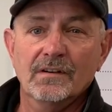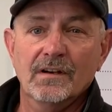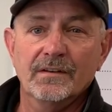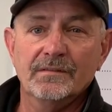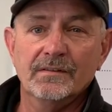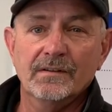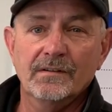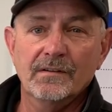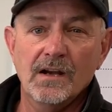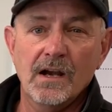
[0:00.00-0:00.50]
on
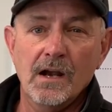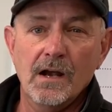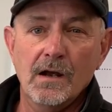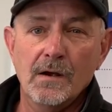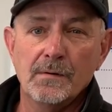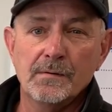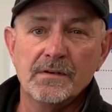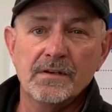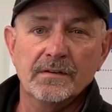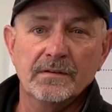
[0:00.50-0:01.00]
the
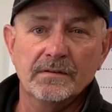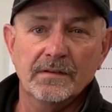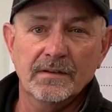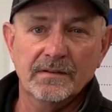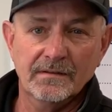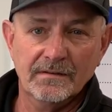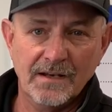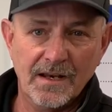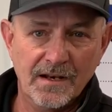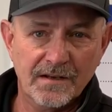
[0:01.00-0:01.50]
ground, and then
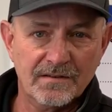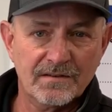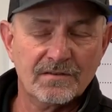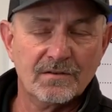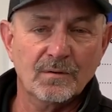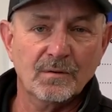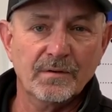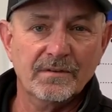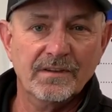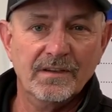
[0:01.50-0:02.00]
it got to
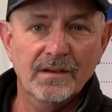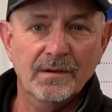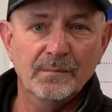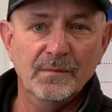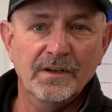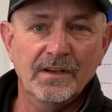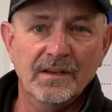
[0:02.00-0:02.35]
soak them in.